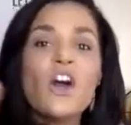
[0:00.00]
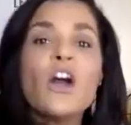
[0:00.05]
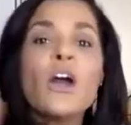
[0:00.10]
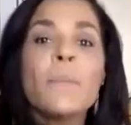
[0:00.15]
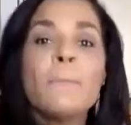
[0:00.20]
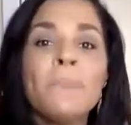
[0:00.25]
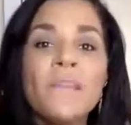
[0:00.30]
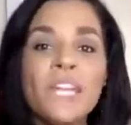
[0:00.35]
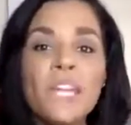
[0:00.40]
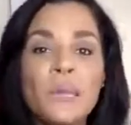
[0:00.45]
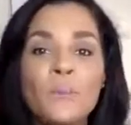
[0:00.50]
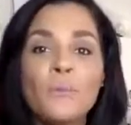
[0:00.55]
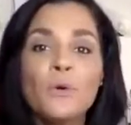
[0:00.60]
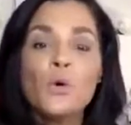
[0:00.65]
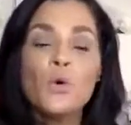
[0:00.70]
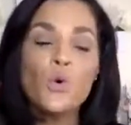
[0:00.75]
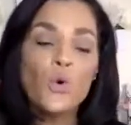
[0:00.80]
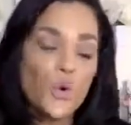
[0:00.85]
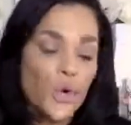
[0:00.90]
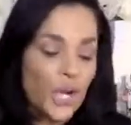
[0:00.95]
are
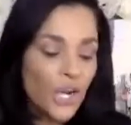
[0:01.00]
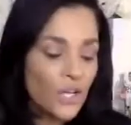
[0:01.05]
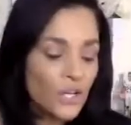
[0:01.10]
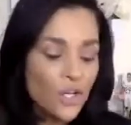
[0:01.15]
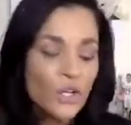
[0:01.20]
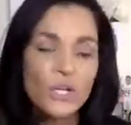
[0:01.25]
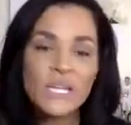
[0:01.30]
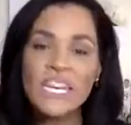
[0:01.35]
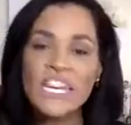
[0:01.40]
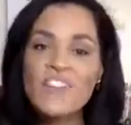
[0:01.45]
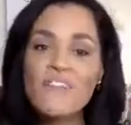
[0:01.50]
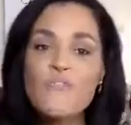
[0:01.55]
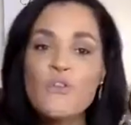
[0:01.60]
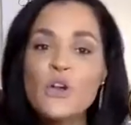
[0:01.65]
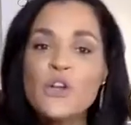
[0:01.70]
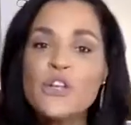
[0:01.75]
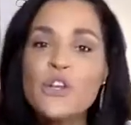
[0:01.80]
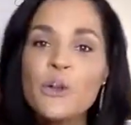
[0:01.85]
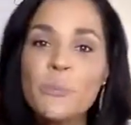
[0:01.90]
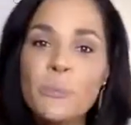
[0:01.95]
people who are looking
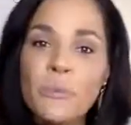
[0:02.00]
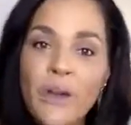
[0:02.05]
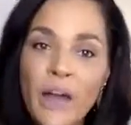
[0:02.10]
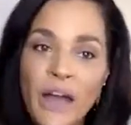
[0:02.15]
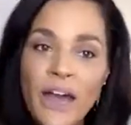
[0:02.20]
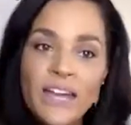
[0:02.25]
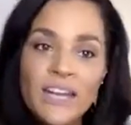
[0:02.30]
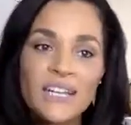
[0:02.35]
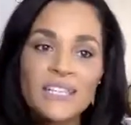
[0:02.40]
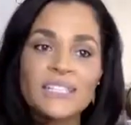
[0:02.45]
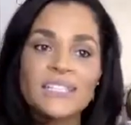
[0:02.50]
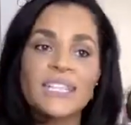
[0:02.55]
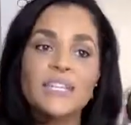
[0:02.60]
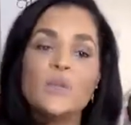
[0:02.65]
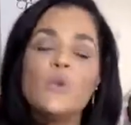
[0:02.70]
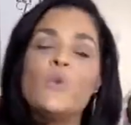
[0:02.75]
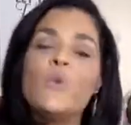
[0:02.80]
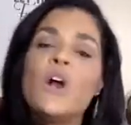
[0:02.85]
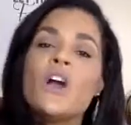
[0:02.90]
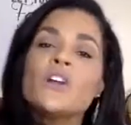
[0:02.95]
for your product
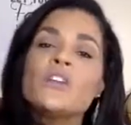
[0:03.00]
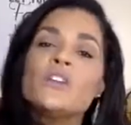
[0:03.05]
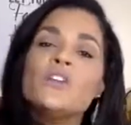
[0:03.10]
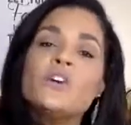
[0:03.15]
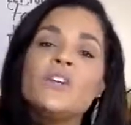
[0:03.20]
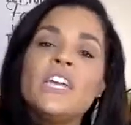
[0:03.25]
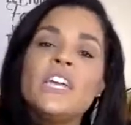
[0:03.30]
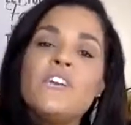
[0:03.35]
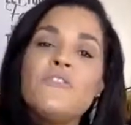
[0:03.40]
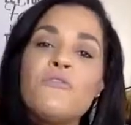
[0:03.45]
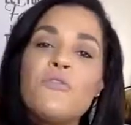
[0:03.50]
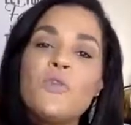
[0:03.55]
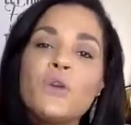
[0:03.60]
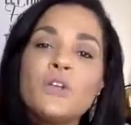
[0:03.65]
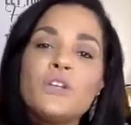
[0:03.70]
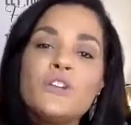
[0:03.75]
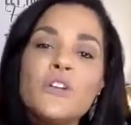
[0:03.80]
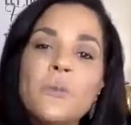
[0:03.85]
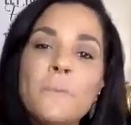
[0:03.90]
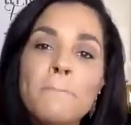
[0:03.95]
and who are looking for
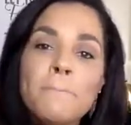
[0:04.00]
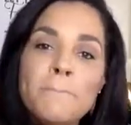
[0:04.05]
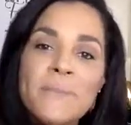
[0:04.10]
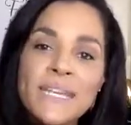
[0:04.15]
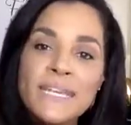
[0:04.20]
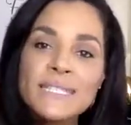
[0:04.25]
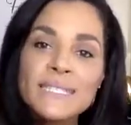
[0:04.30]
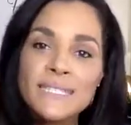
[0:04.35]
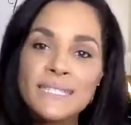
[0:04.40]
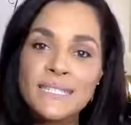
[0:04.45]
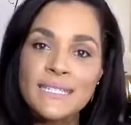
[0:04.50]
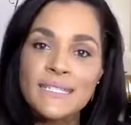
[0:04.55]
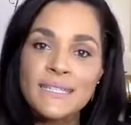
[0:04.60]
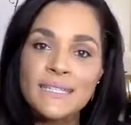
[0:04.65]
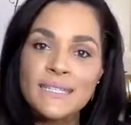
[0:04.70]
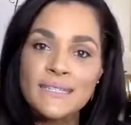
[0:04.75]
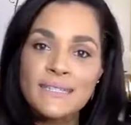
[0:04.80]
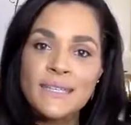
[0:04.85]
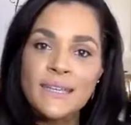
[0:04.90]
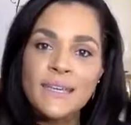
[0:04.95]
your
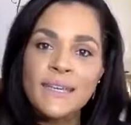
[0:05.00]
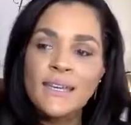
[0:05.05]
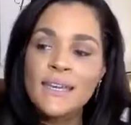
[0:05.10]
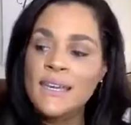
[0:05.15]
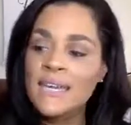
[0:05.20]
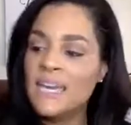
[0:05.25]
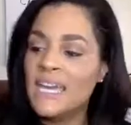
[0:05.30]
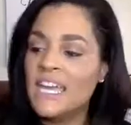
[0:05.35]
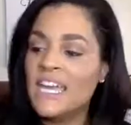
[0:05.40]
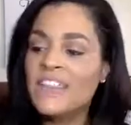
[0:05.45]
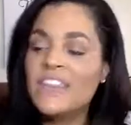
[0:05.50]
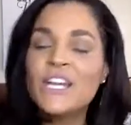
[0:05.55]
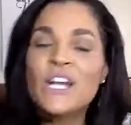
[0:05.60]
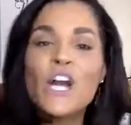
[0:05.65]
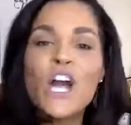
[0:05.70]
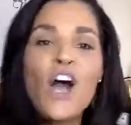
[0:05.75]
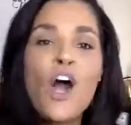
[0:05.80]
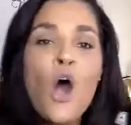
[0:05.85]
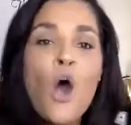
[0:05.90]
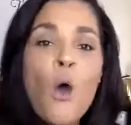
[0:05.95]
business, and
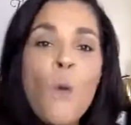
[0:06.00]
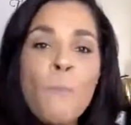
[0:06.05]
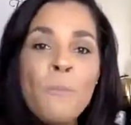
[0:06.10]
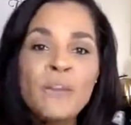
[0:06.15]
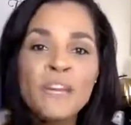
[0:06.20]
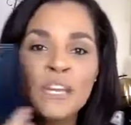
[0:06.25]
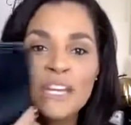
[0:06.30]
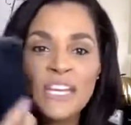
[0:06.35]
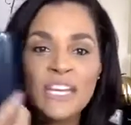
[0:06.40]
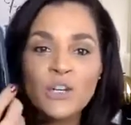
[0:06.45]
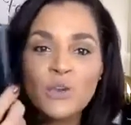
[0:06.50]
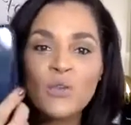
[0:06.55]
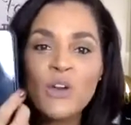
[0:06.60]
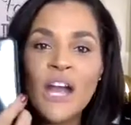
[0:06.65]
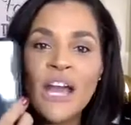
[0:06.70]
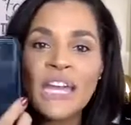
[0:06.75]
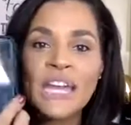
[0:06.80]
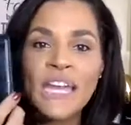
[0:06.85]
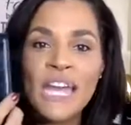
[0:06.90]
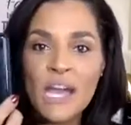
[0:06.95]
they're openly
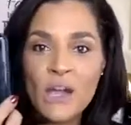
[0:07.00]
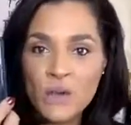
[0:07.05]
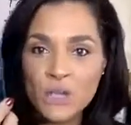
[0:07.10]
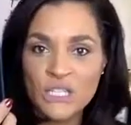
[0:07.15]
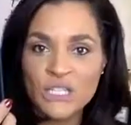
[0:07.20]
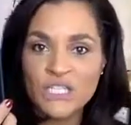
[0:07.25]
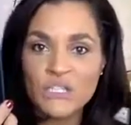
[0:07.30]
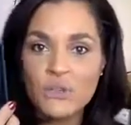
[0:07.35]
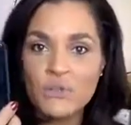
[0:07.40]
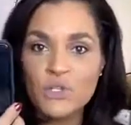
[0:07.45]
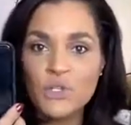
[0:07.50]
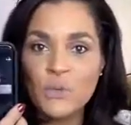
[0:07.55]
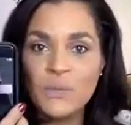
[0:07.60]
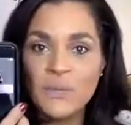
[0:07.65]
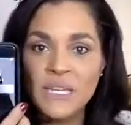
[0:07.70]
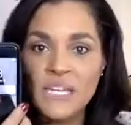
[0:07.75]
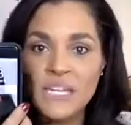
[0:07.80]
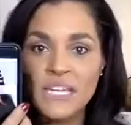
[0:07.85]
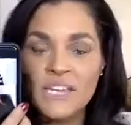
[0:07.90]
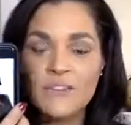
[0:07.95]
crying out on social
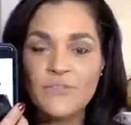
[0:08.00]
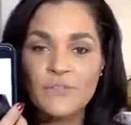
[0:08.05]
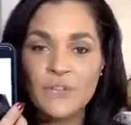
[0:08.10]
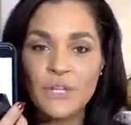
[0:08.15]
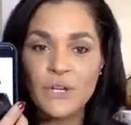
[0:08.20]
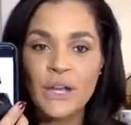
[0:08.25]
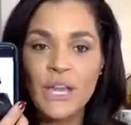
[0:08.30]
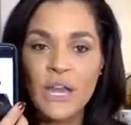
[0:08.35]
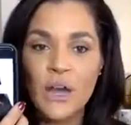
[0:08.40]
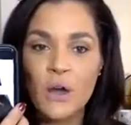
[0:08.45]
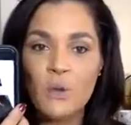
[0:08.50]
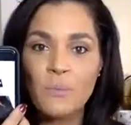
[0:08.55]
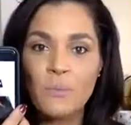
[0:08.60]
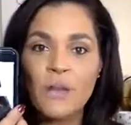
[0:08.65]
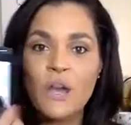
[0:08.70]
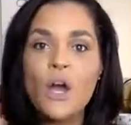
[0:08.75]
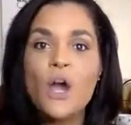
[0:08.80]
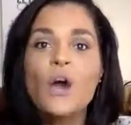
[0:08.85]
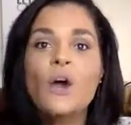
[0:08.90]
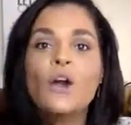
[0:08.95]
media for your help.
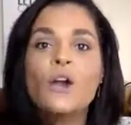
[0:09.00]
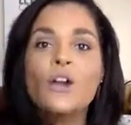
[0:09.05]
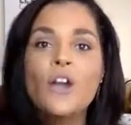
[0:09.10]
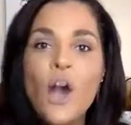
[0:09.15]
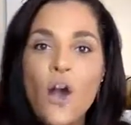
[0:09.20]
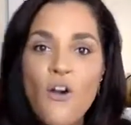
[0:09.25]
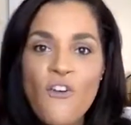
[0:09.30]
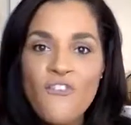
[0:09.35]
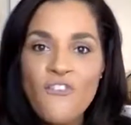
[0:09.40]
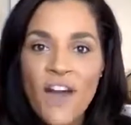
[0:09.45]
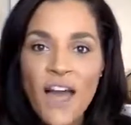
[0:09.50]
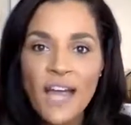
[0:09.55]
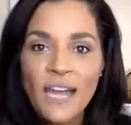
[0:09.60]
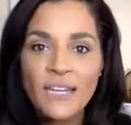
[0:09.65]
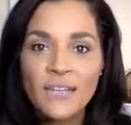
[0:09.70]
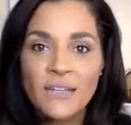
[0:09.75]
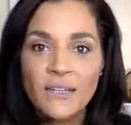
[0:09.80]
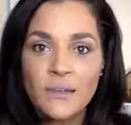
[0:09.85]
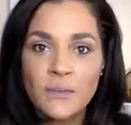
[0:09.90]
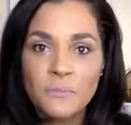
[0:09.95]
Go
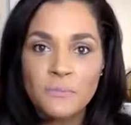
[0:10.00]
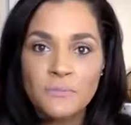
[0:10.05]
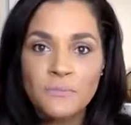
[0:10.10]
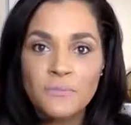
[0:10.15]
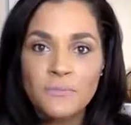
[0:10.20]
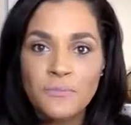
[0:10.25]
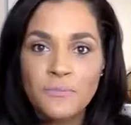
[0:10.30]
find them.